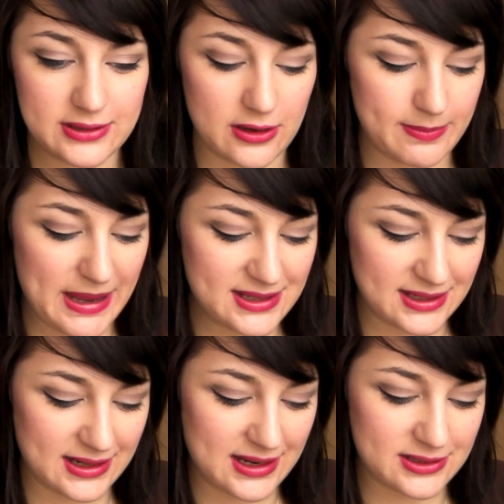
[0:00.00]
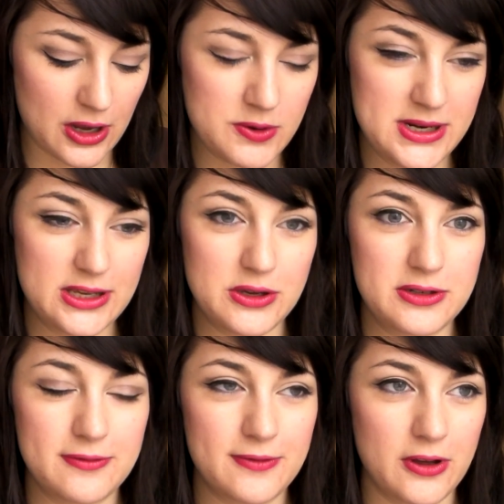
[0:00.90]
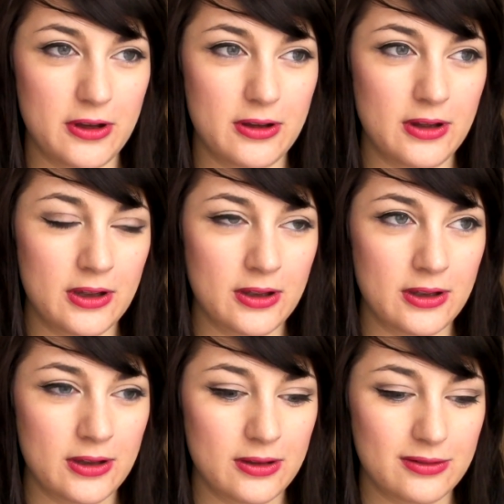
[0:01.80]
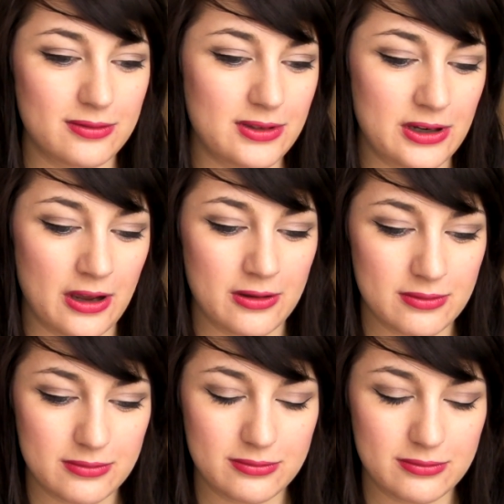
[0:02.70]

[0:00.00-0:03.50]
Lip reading: So basically, it's only good for, you know,